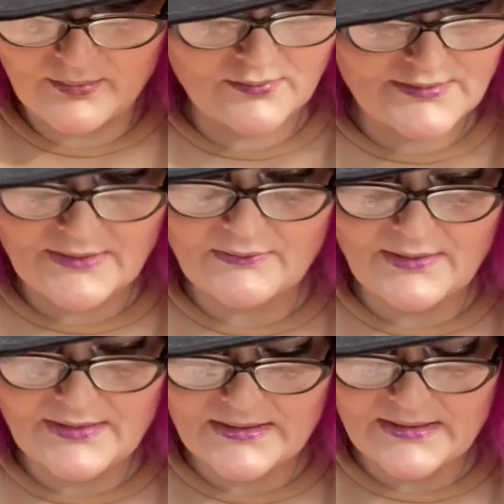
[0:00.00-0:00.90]
I'm so
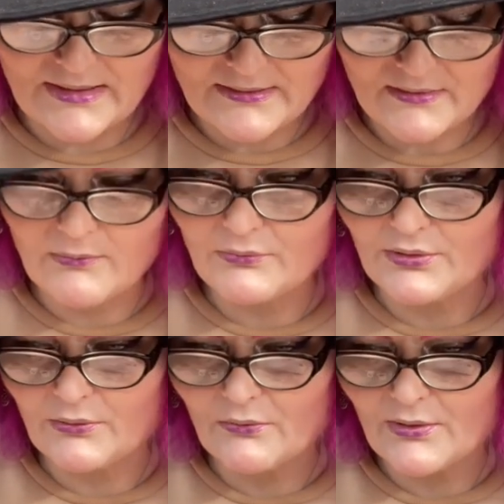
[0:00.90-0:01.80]
glad they did this because I
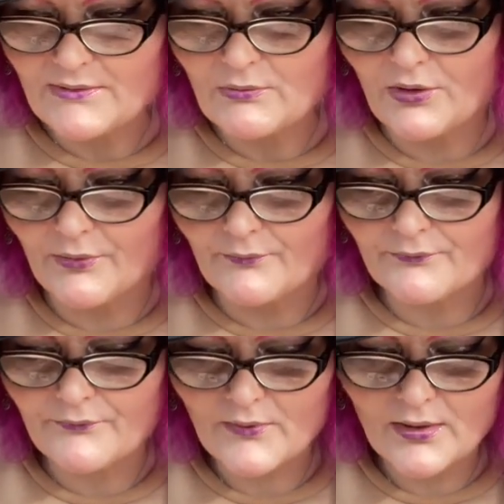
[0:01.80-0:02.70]
wouldn't know what is what.
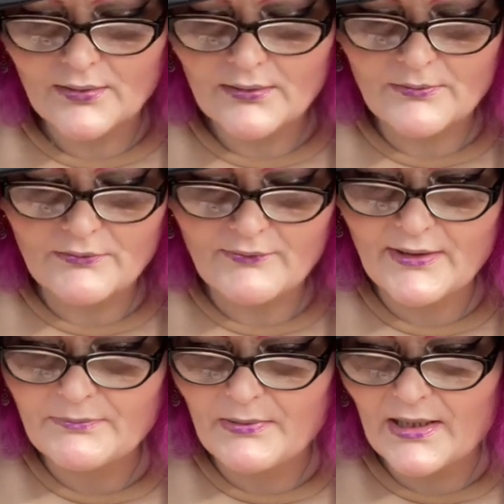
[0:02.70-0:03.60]
In a
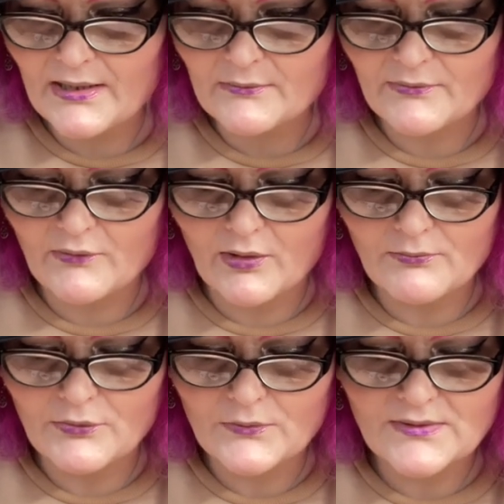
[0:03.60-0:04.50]
red bag, we've got a
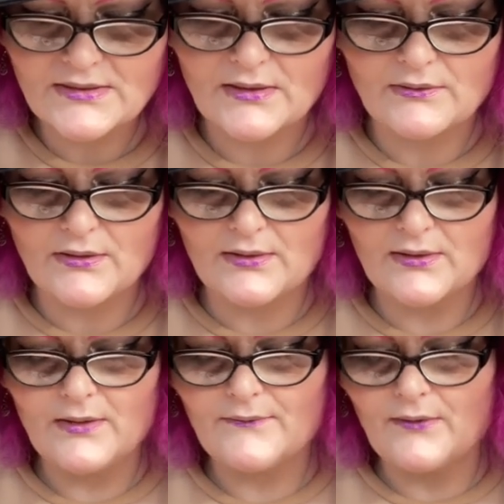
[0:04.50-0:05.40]
moonstone.
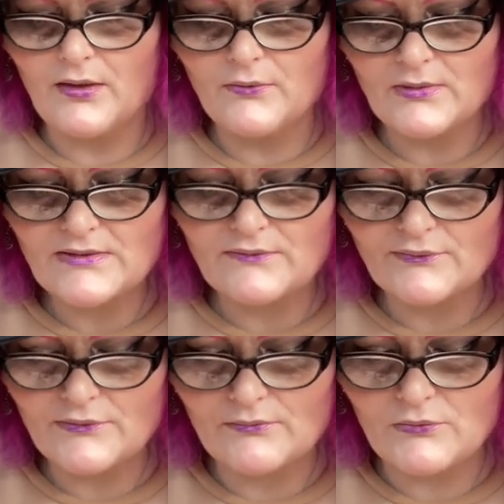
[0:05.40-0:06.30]
I always
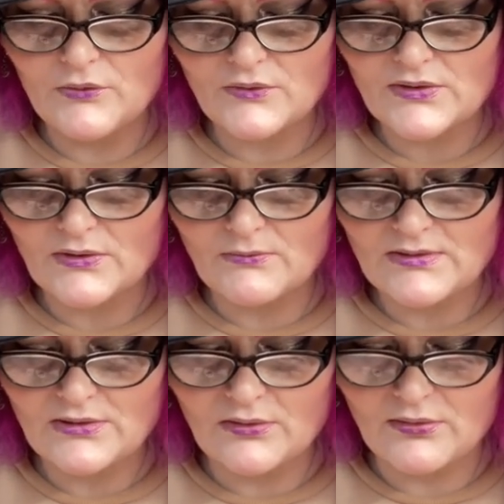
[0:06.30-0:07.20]
thought a moonstone
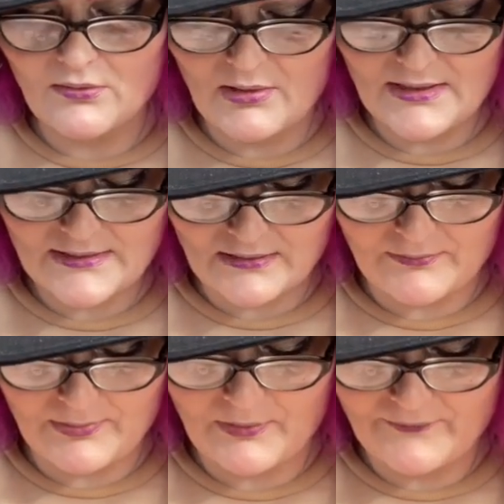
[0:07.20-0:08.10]
was a lot lighter,
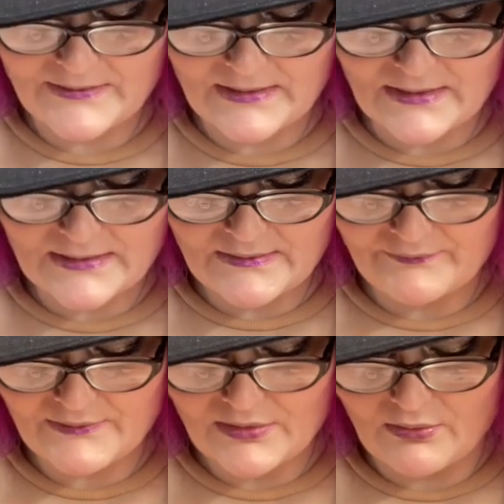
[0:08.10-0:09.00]
but obviously there's
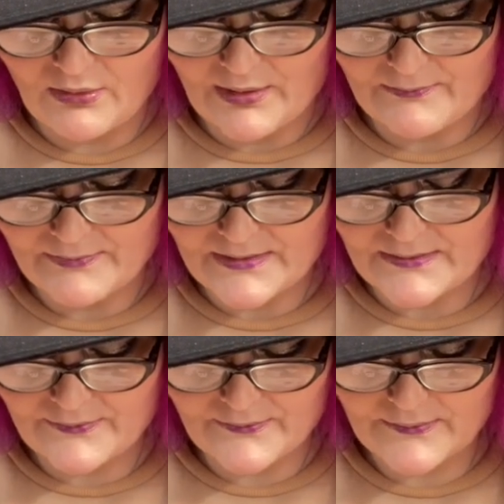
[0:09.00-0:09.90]
different
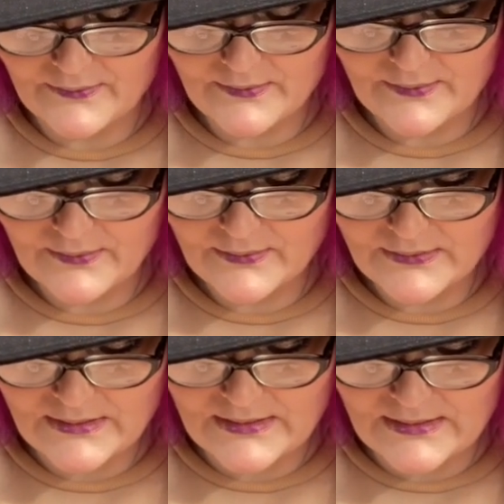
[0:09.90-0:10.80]
types.
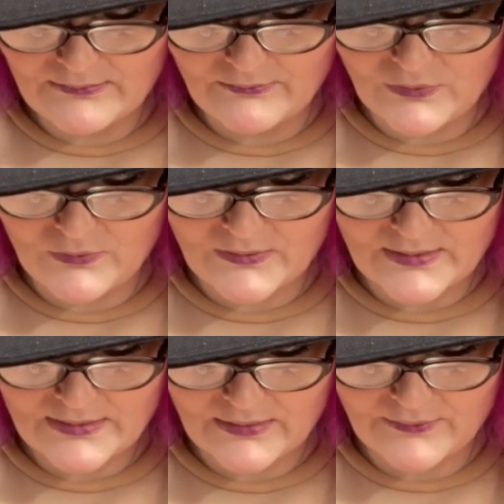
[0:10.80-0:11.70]
So this is a
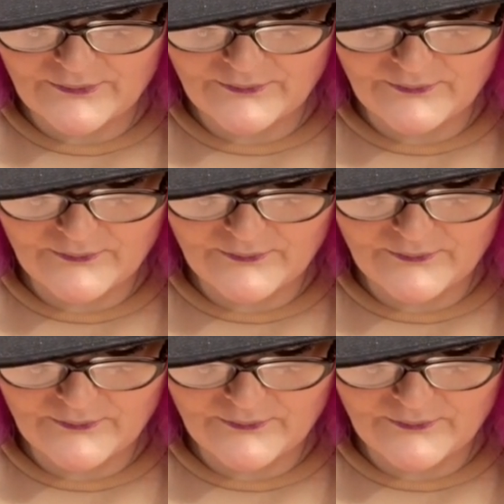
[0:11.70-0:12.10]
moonstone.